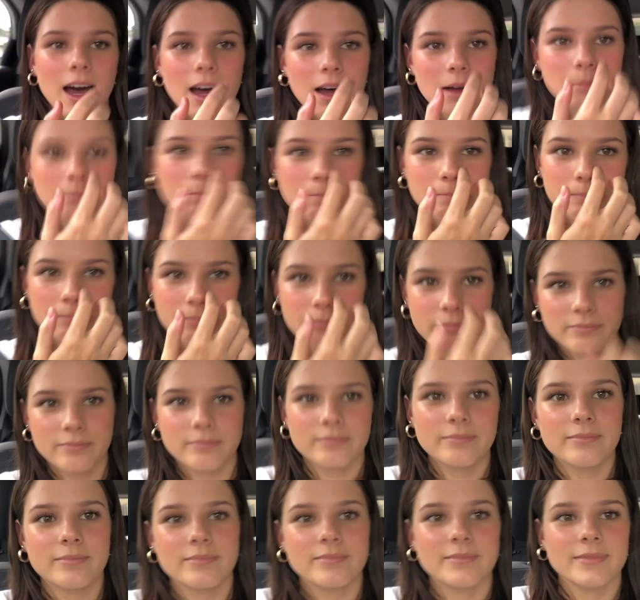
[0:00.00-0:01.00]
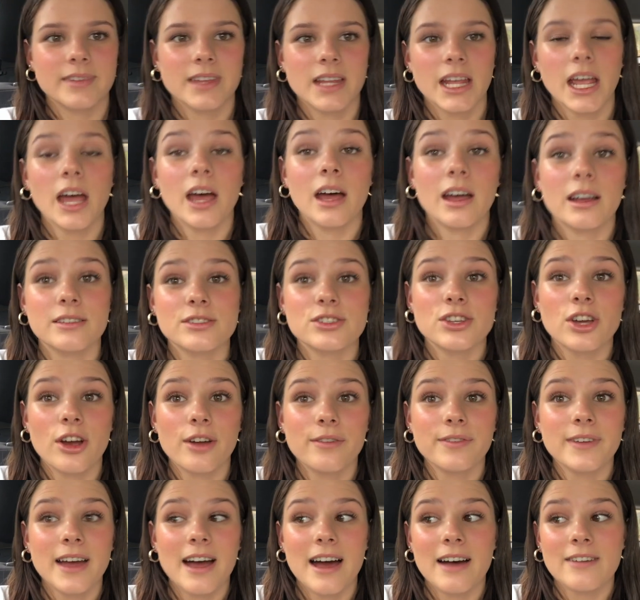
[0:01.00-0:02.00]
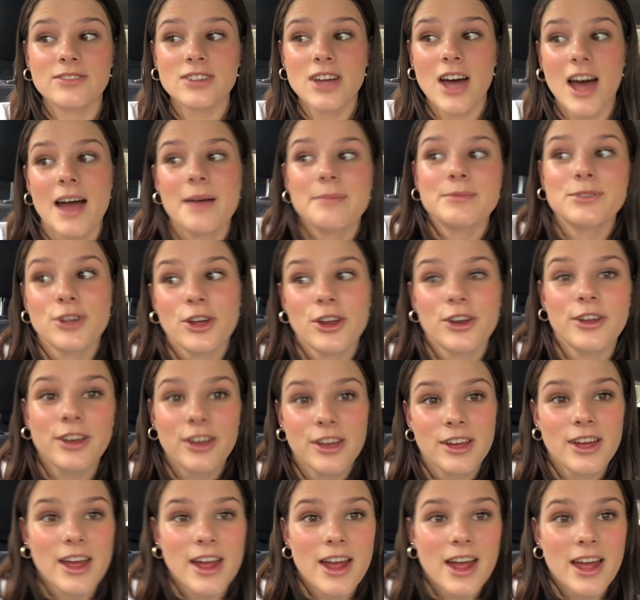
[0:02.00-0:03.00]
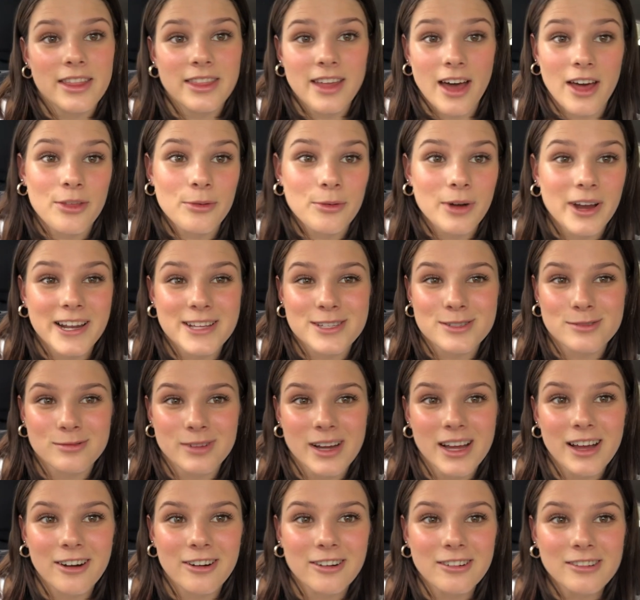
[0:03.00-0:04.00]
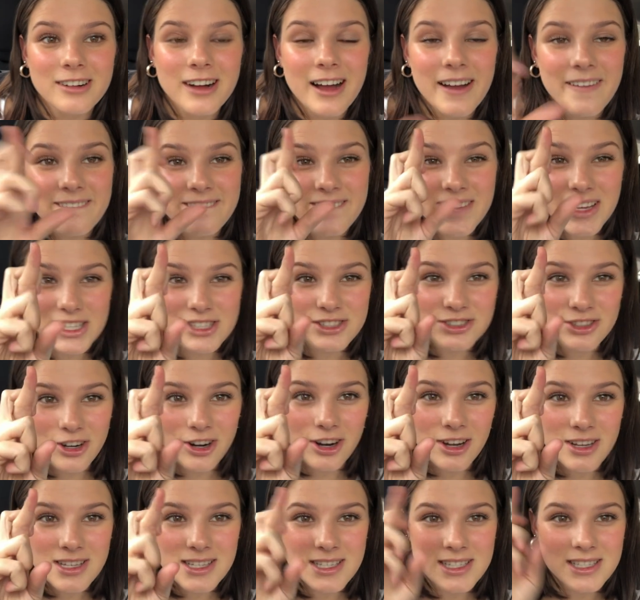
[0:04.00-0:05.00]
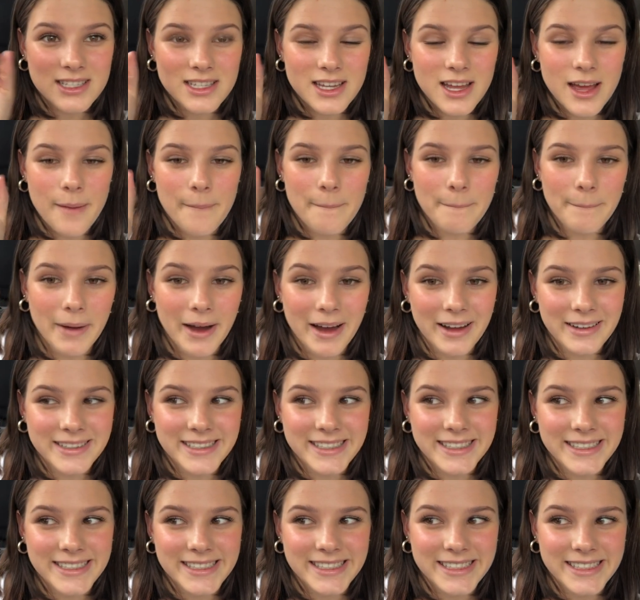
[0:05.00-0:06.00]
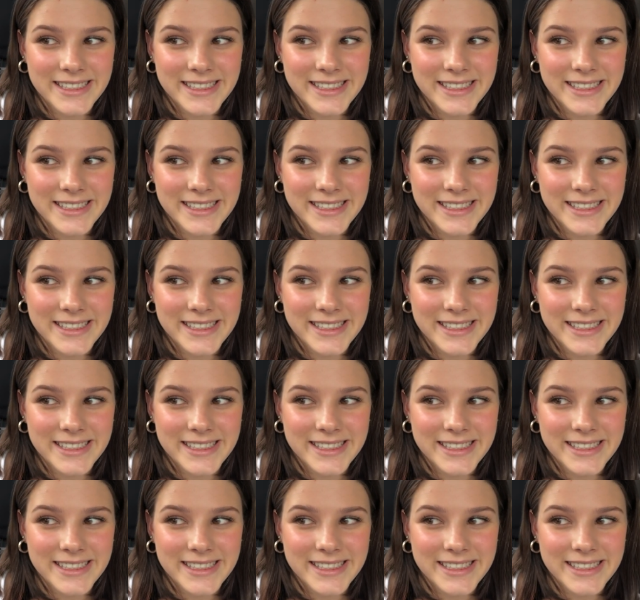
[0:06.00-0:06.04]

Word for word: Um, yeah, so hopefully I have time to go to the other one as well. Fingers crossed, but